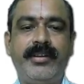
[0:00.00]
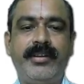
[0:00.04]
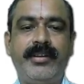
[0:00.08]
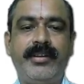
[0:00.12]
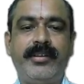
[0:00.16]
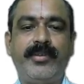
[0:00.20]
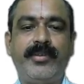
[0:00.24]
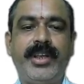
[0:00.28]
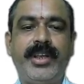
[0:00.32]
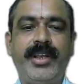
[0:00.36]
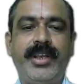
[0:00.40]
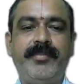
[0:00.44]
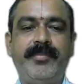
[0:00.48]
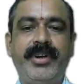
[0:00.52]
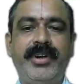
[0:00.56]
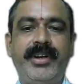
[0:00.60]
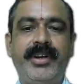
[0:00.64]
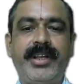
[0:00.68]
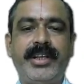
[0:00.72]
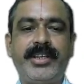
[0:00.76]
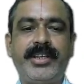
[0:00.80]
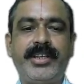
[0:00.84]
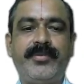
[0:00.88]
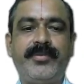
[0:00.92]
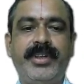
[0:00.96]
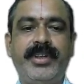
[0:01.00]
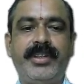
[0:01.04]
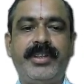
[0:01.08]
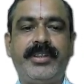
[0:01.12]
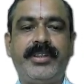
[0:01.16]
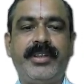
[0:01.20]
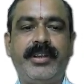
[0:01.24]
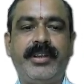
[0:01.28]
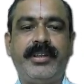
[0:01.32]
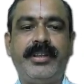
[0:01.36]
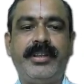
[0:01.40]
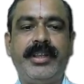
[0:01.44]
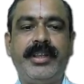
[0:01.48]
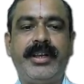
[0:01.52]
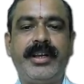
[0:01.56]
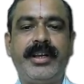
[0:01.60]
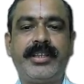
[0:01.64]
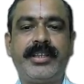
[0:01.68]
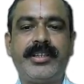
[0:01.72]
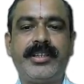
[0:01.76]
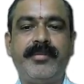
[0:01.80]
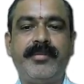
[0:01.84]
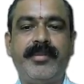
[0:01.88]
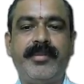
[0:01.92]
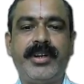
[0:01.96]
to keep in touch with the
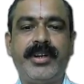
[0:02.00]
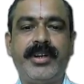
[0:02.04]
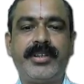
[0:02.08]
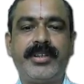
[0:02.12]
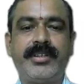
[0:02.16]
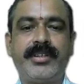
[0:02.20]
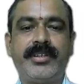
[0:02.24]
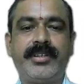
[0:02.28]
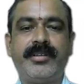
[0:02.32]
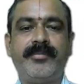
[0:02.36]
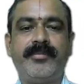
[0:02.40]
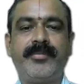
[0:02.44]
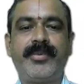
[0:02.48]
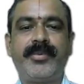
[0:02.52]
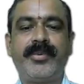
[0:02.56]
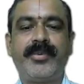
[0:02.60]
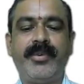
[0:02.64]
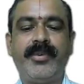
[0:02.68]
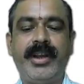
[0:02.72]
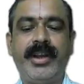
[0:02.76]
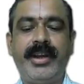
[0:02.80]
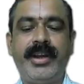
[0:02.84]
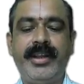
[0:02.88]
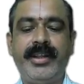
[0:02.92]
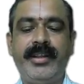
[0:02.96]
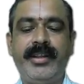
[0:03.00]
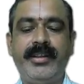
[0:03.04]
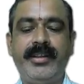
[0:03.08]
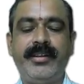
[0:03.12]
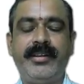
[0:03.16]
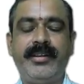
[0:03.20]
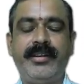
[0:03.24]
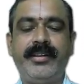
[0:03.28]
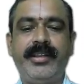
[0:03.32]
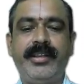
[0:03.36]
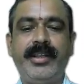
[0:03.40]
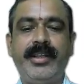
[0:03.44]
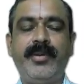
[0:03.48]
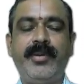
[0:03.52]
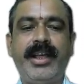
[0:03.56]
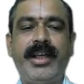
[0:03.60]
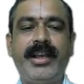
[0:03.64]
customers, providing the